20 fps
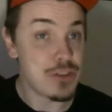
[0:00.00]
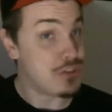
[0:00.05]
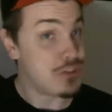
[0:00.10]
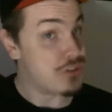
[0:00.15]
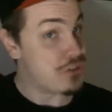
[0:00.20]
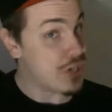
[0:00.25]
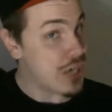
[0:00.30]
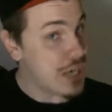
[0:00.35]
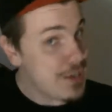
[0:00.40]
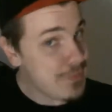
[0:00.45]

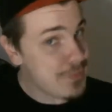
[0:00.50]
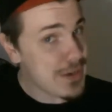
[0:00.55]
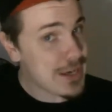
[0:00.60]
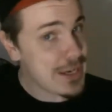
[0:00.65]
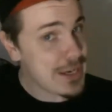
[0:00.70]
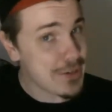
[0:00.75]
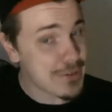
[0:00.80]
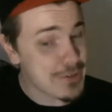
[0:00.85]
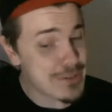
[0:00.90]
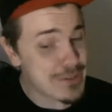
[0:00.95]
Jay
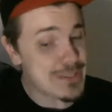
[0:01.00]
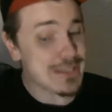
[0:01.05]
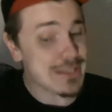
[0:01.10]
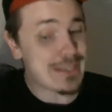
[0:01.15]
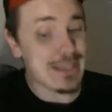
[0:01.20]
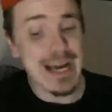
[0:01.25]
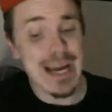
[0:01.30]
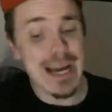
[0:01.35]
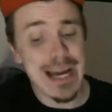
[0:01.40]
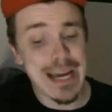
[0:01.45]
Vaters, the
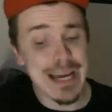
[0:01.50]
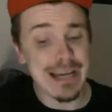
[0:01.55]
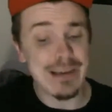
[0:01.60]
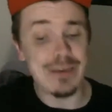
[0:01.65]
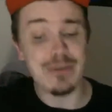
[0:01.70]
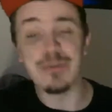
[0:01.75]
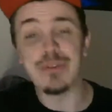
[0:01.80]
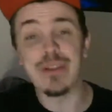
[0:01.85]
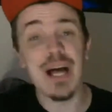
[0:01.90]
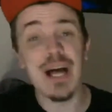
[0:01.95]
guy
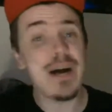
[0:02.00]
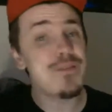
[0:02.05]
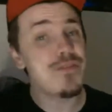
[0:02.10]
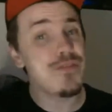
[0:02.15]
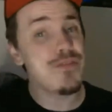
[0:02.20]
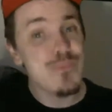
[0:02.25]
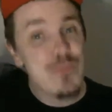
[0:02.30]
who loves